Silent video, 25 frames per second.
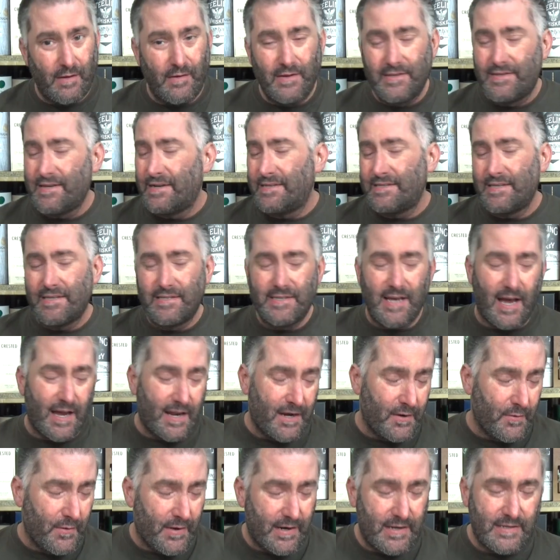It does
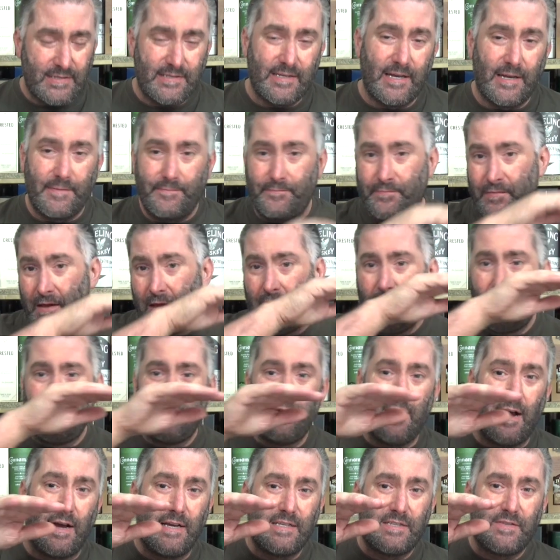exactly what I said.
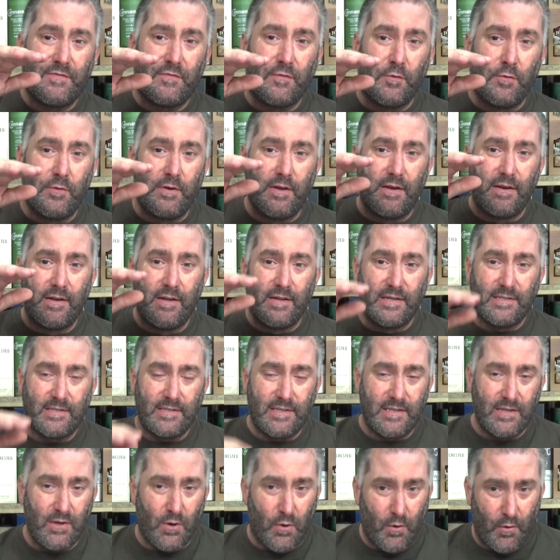Nice
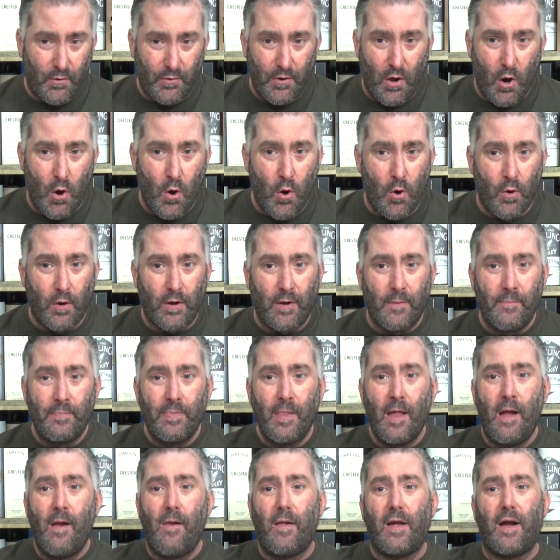fruitiness. The old oak
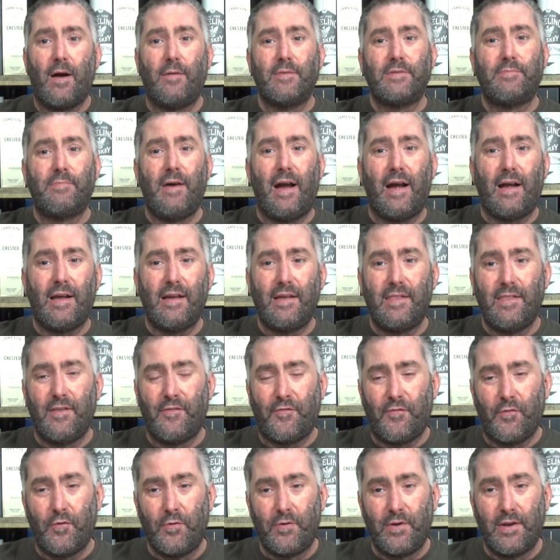comes back in
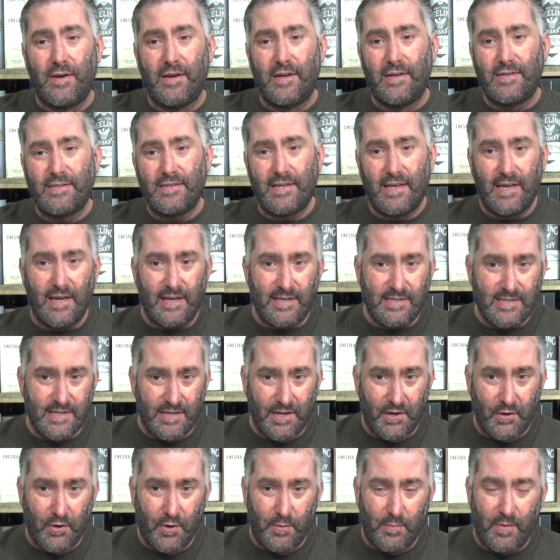the fruitiness, kicks
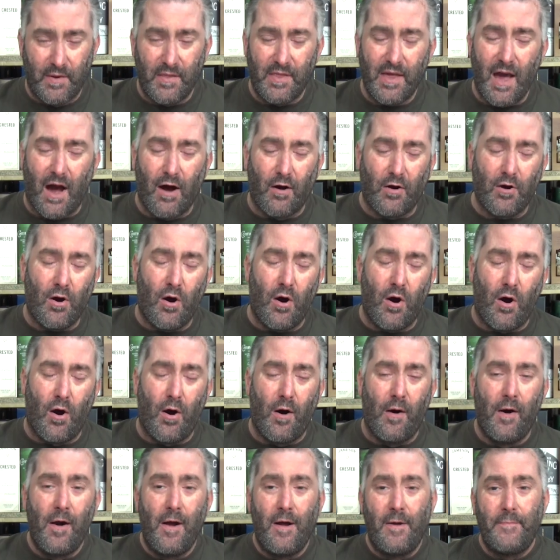in a little bit of the
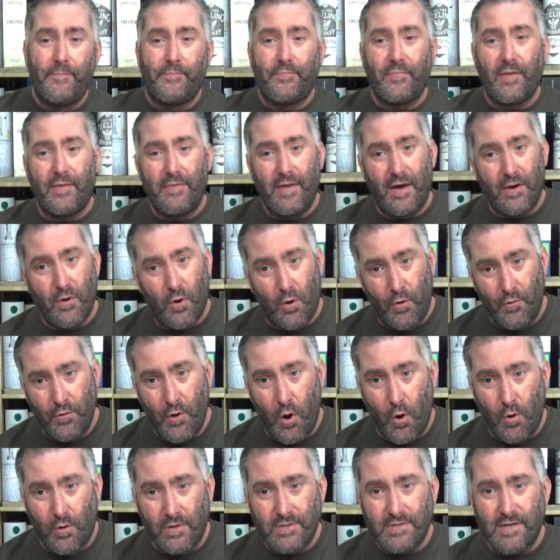alcohol. That
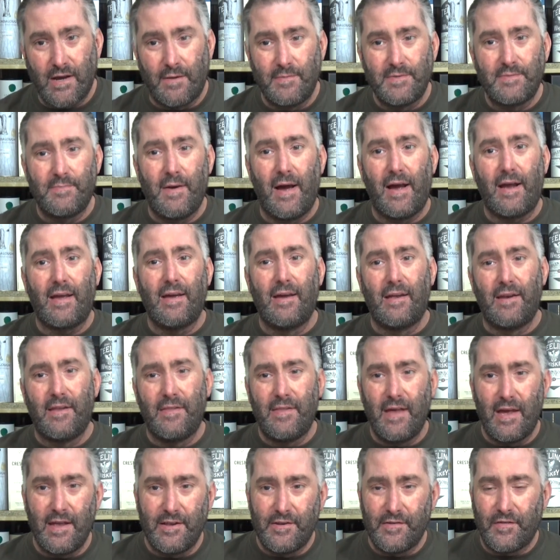old oak comes back in,
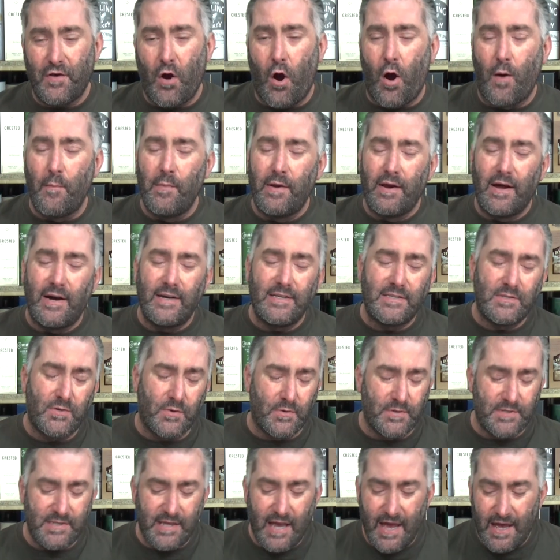and they just harmonize
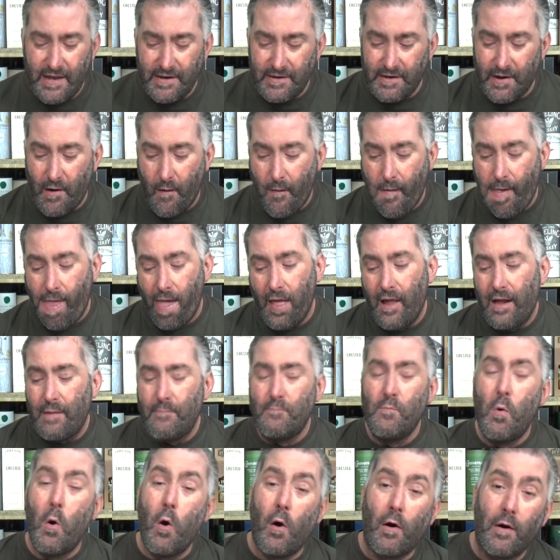towards the end,
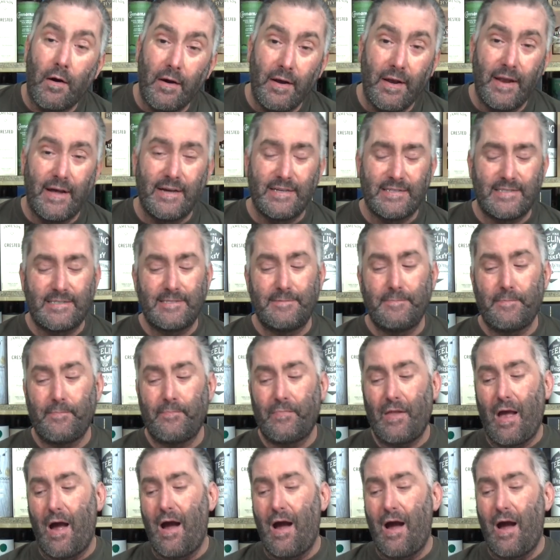more or less.